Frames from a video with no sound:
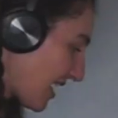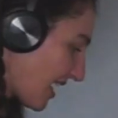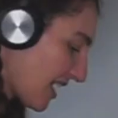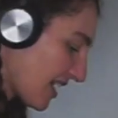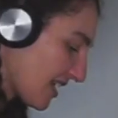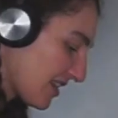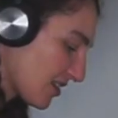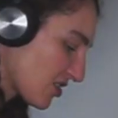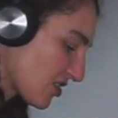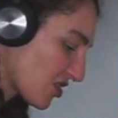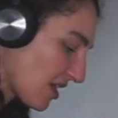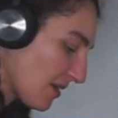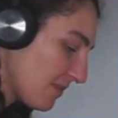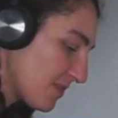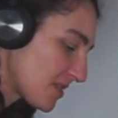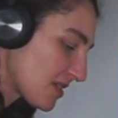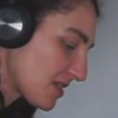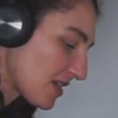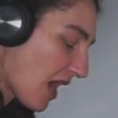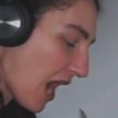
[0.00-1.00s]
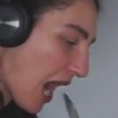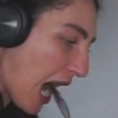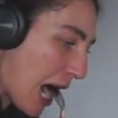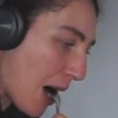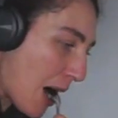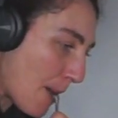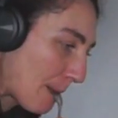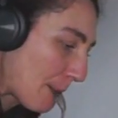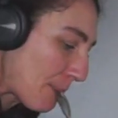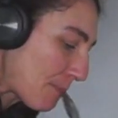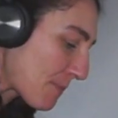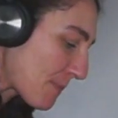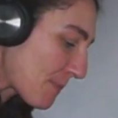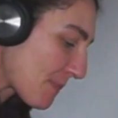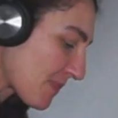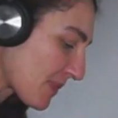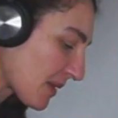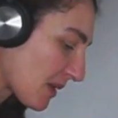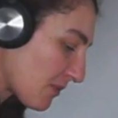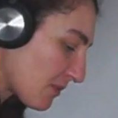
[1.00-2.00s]
in the shops,
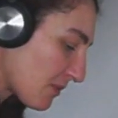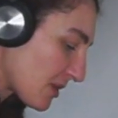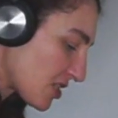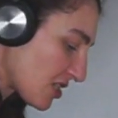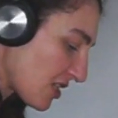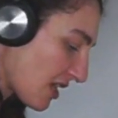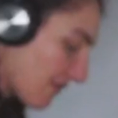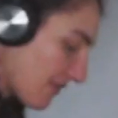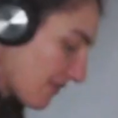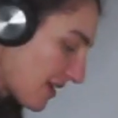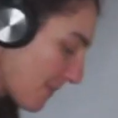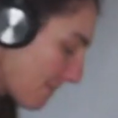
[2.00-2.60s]
which is lovely.